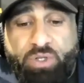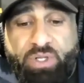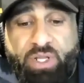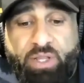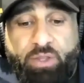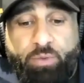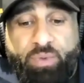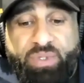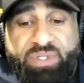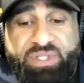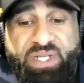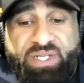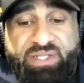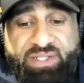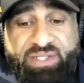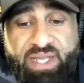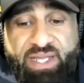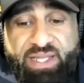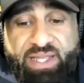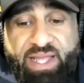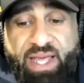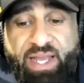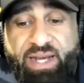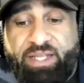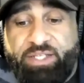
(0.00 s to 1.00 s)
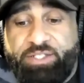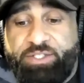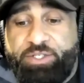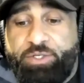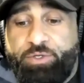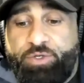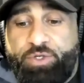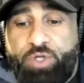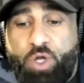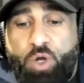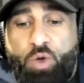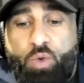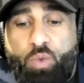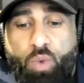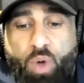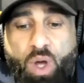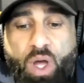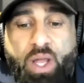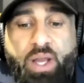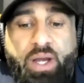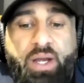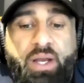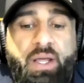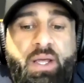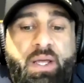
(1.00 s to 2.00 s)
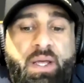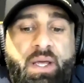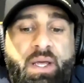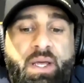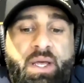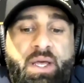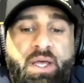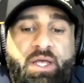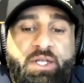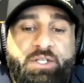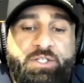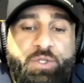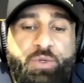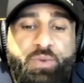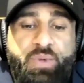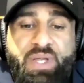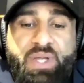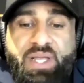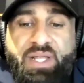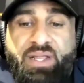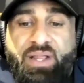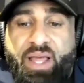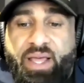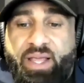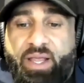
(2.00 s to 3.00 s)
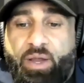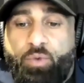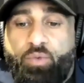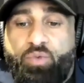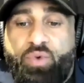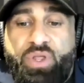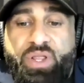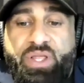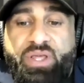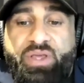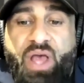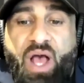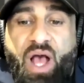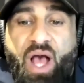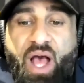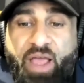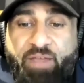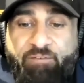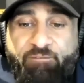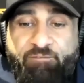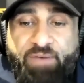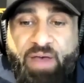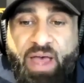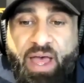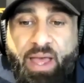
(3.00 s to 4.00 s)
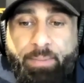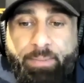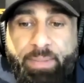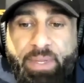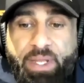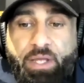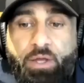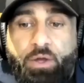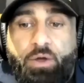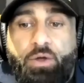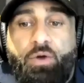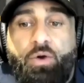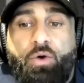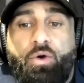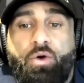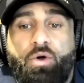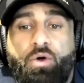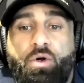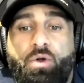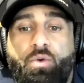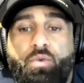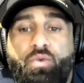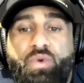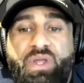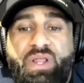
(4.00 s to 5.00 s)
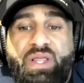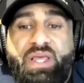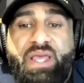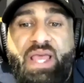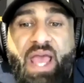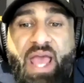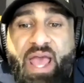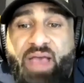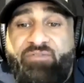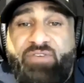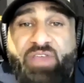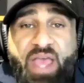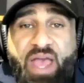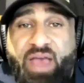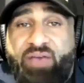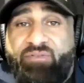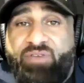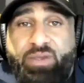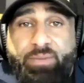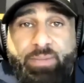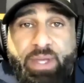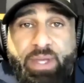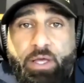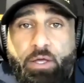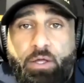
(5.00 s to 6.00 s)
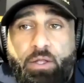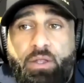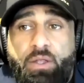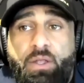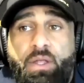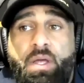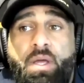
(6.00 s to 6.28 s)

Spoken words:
Now, the reason I say that is you don't want to eat like a really high fat meal or a really heavy meal